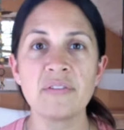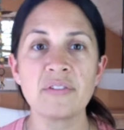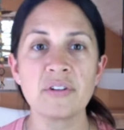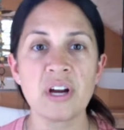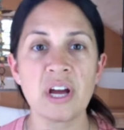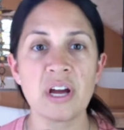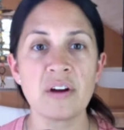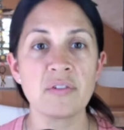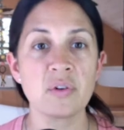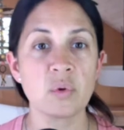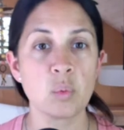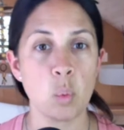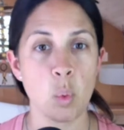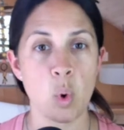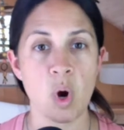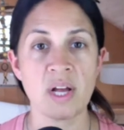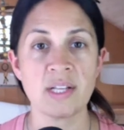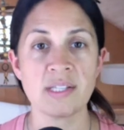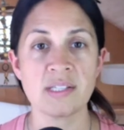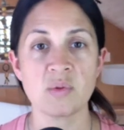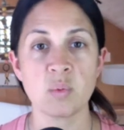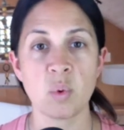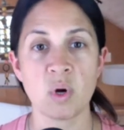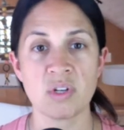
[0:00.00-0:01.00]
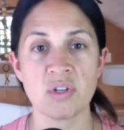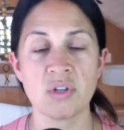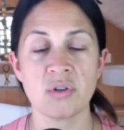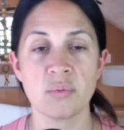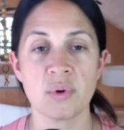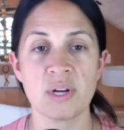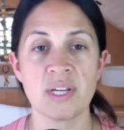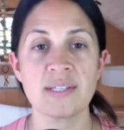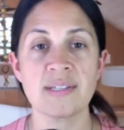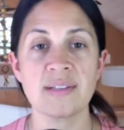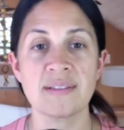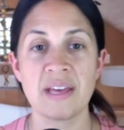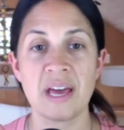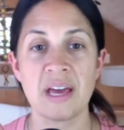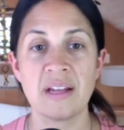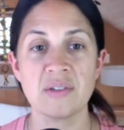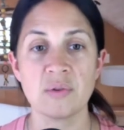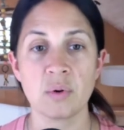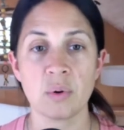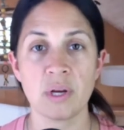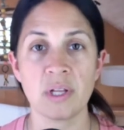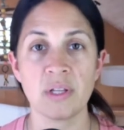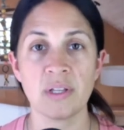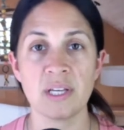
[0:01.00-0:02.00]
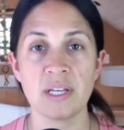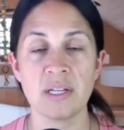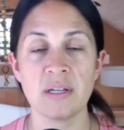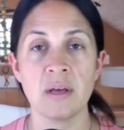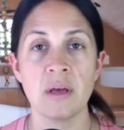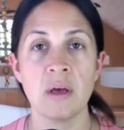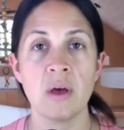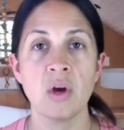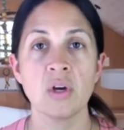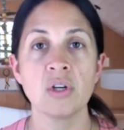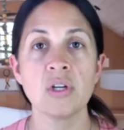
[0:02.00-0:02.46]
ever, ever once want to risk that toilet